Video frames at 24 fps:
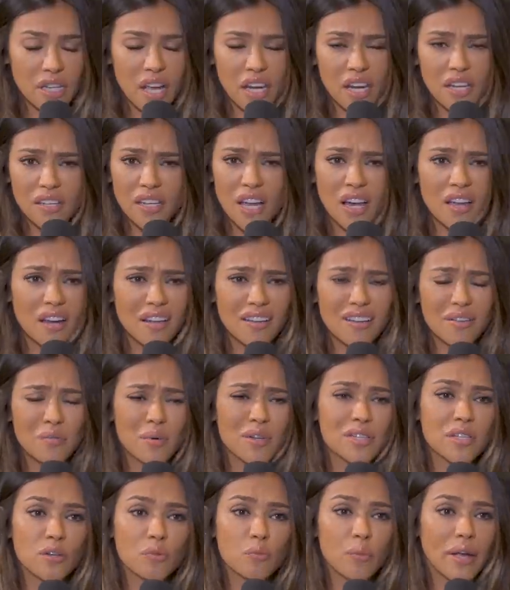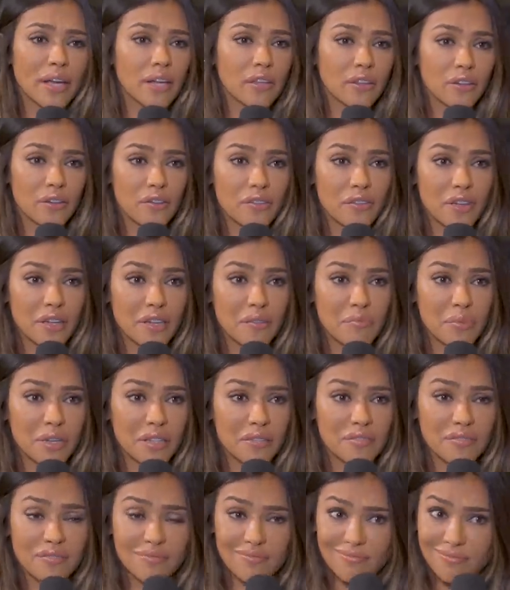Not, not, it wasn't a regular thing,
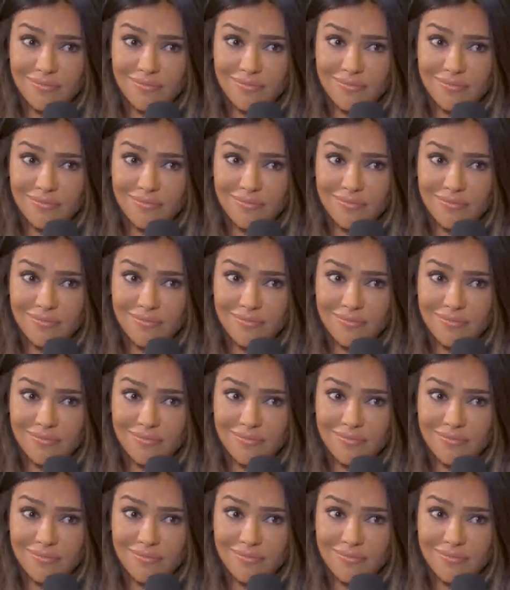but